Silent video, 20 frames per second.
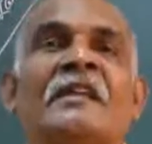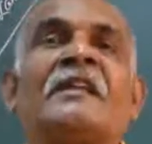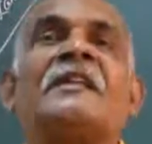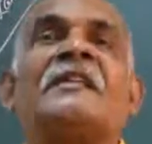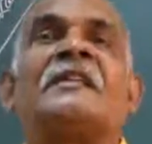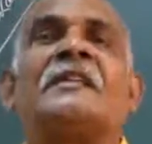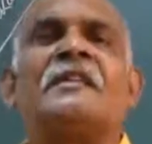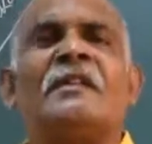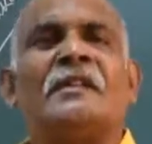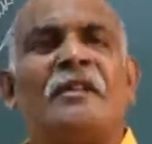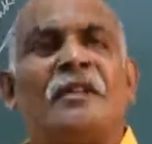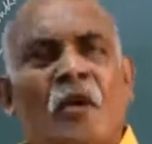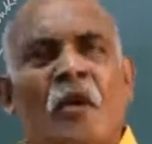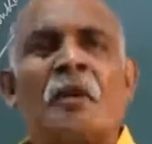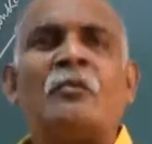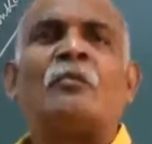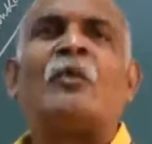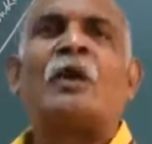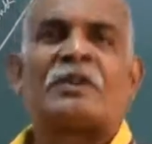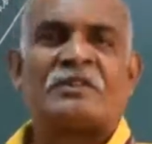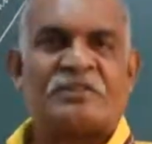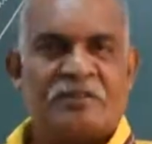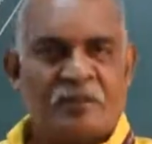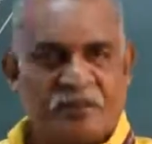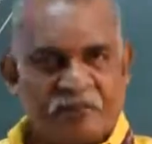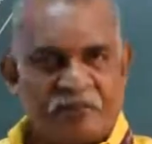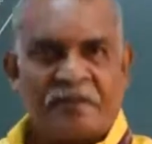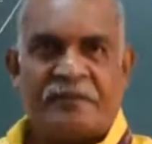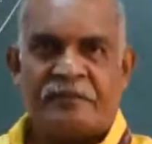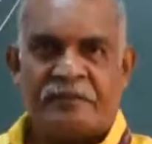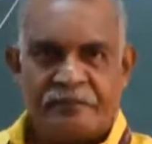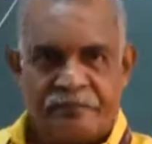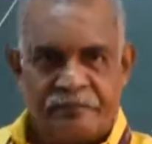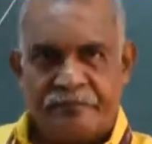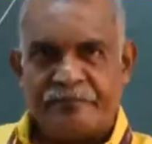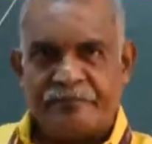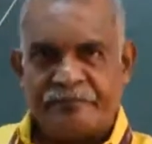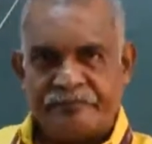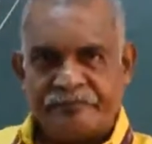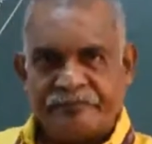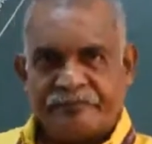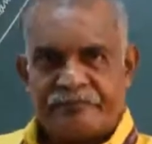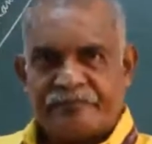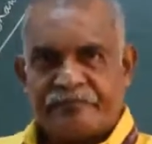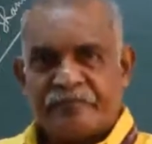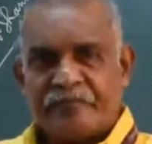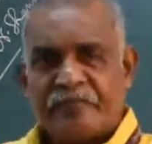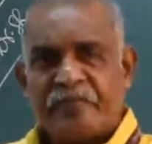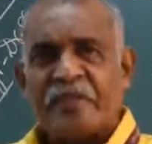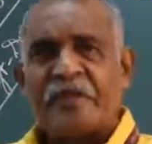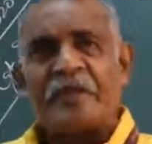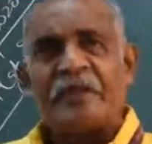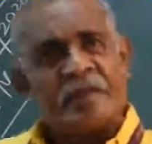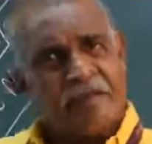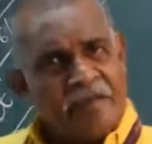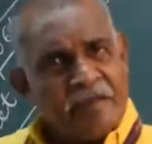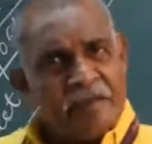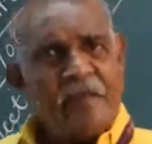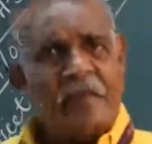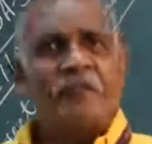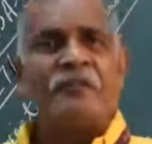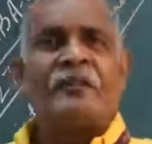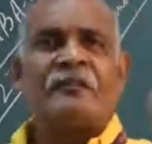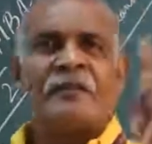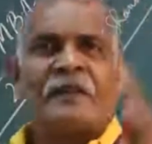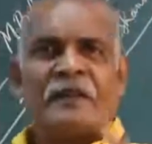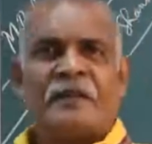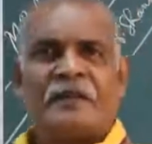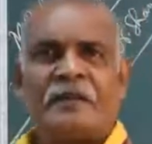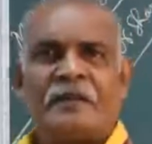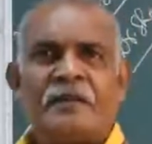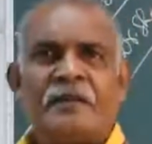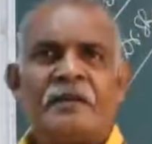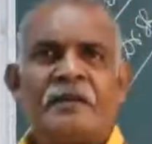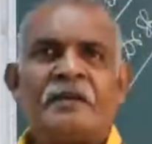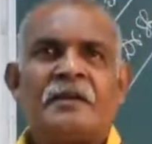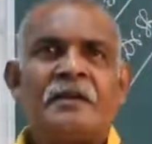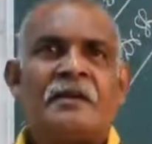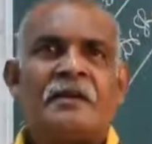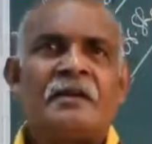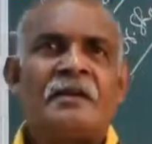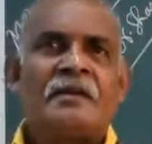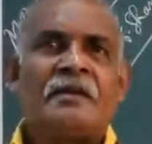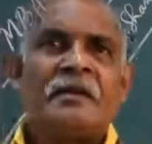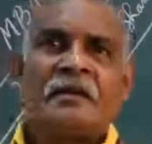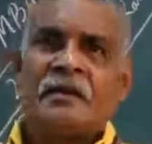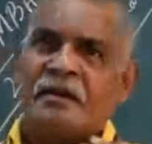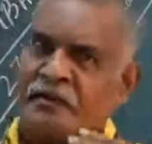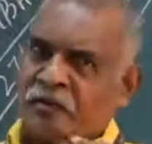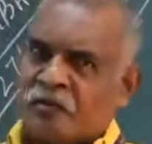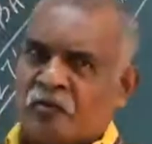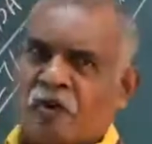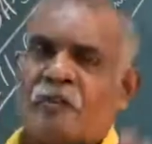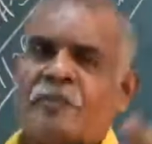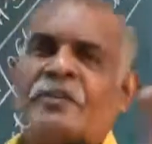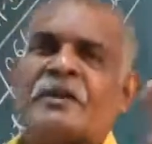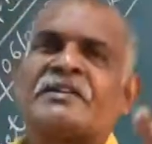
in all walks of life, everywhere, in corporate